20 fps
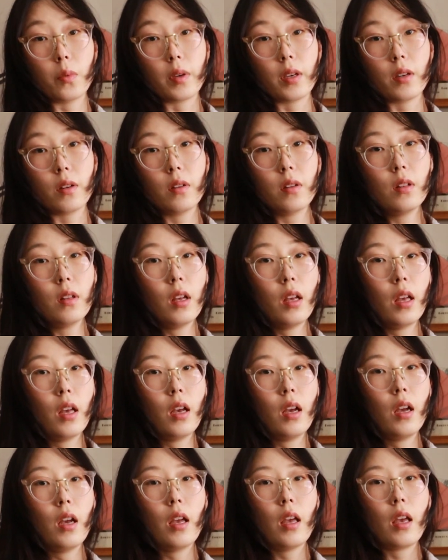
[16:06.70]
wheel,
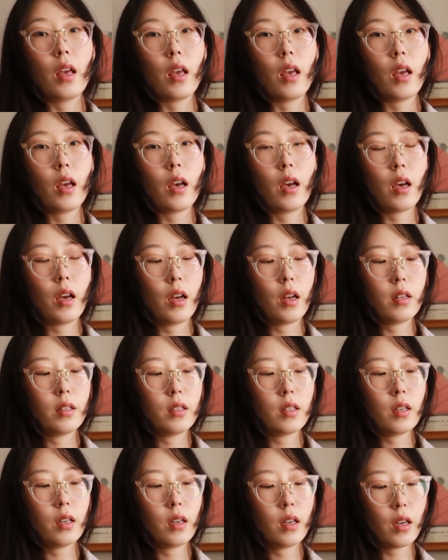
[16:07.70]

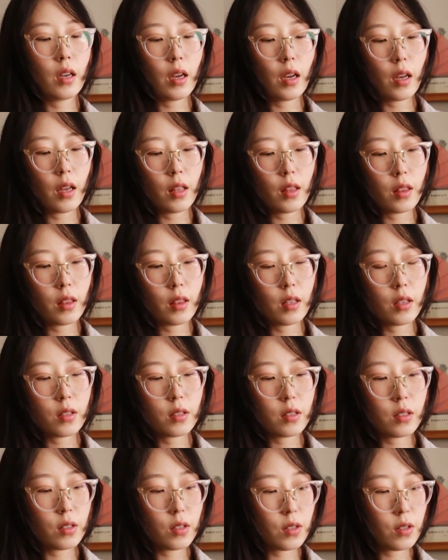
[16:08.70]
and
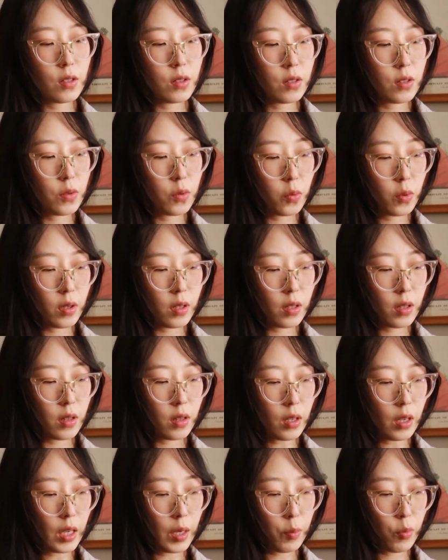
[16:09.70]
this is
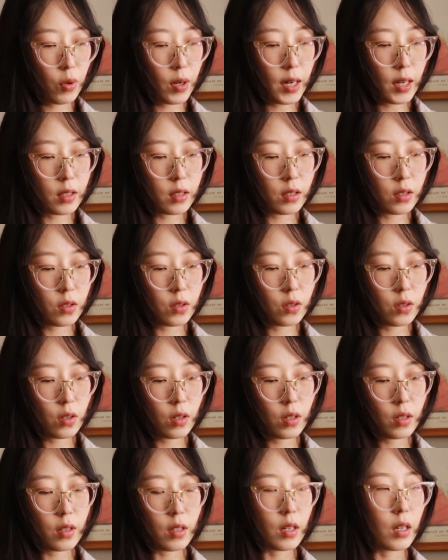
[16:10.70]
with a practice
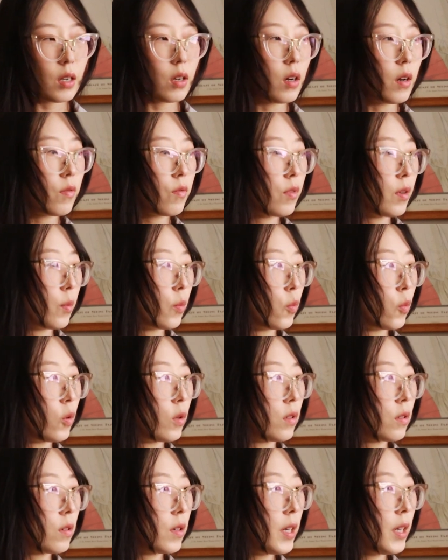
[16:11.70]
yarn that I got from
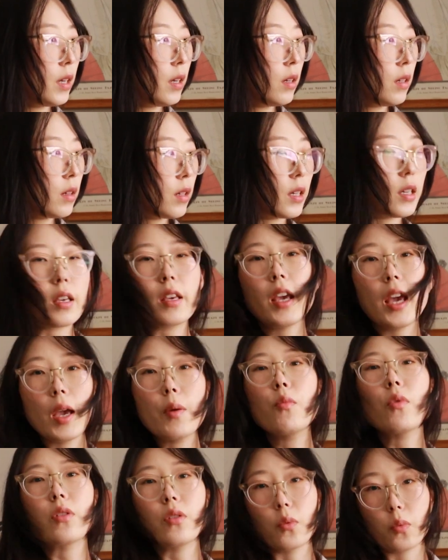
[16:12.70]
Woolery. Like it
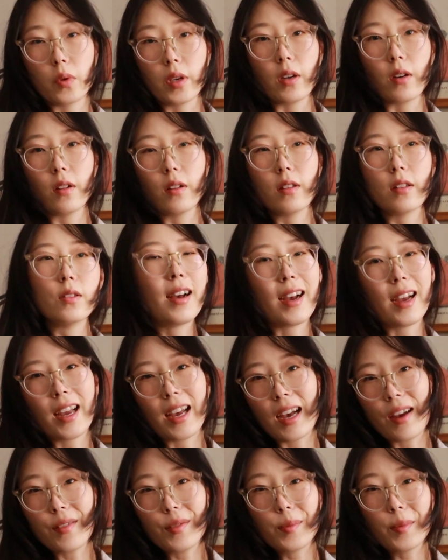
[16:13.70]
came with the wheel. I
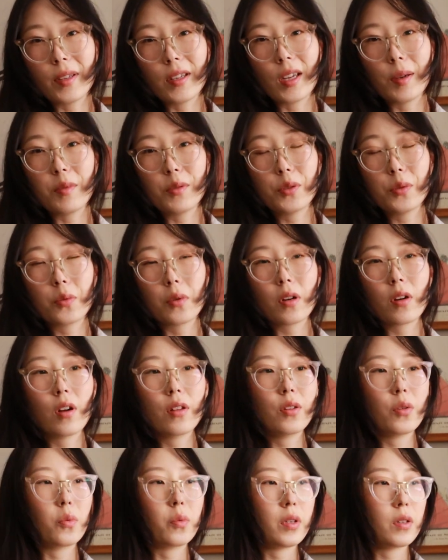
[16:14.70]
haven't been able to work
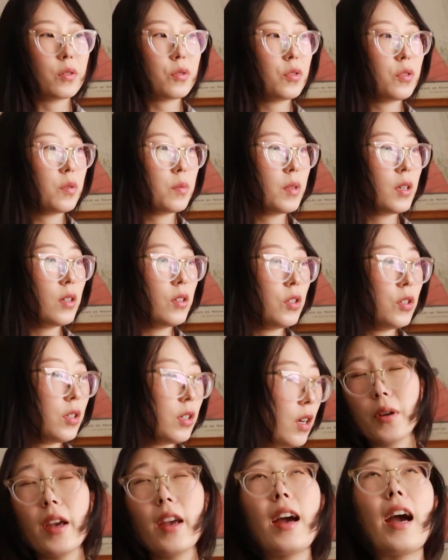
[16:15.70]
on the wheel too much.
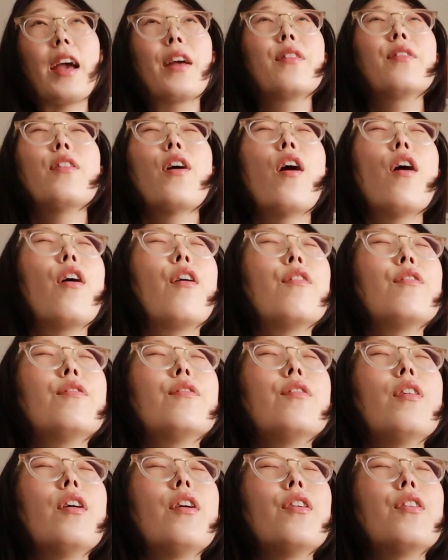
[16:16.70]
Okay, I
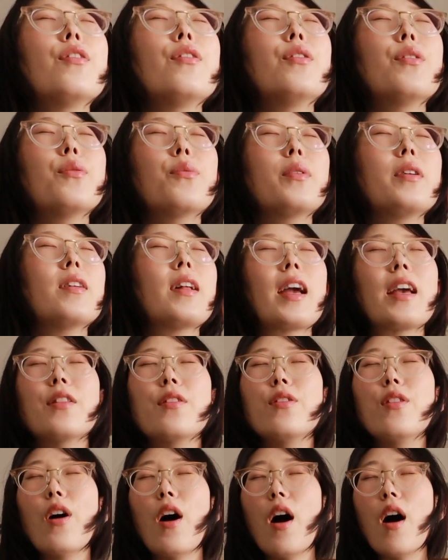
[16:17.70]
love the wheel. I
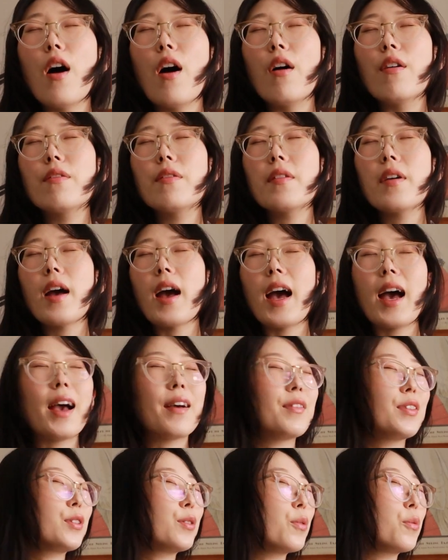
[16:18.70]
love
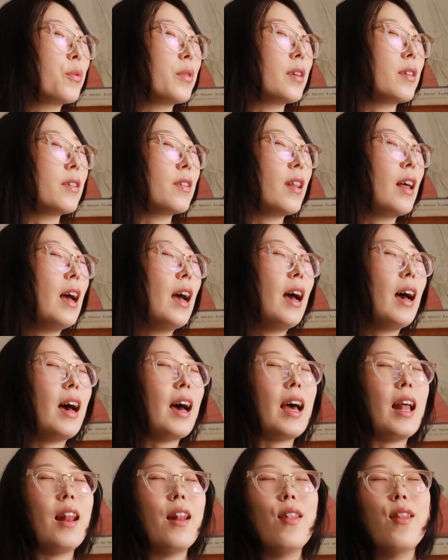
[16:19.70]
having the wheel.
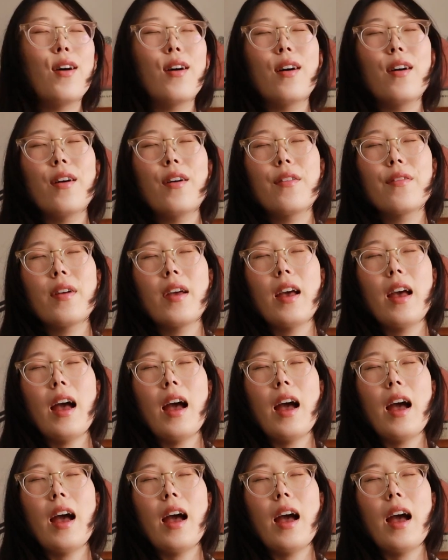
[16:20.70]
I love